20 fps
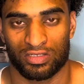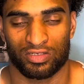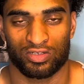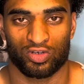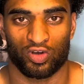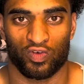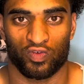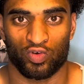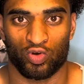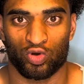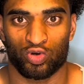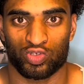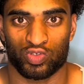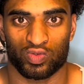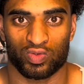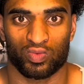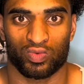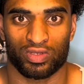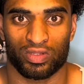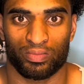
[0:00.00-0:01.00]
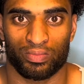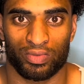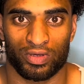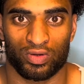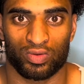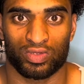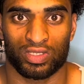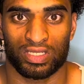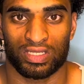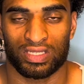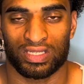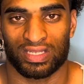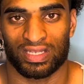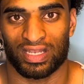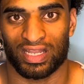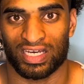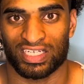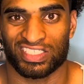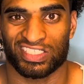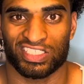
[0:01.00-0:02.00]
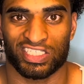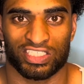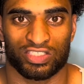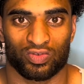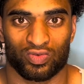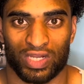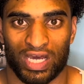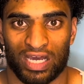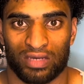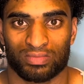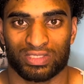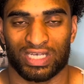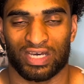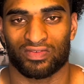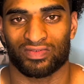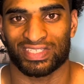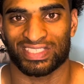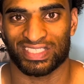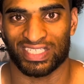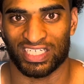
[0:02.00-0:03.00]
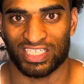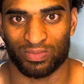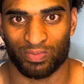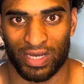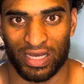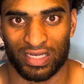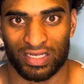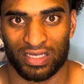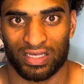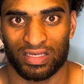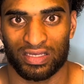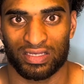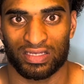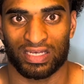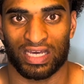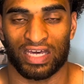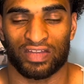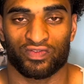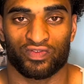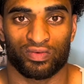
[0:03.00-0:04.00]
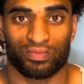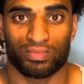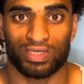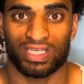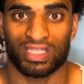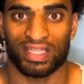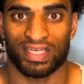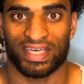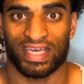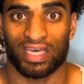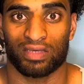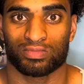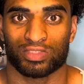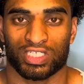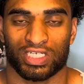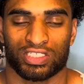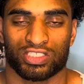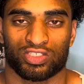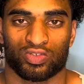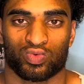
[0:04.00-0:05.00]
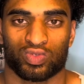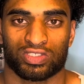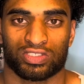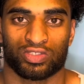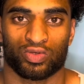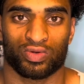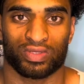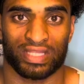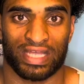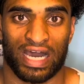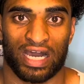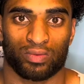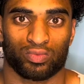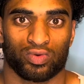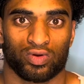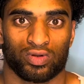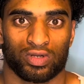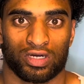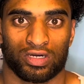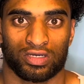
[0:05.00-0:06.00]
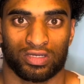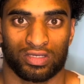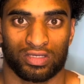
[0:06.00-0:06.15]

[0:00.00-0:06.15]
Of course, we want to build nice chiseled abs, have a six-pack. And for me, the game changer was doing the ab roller.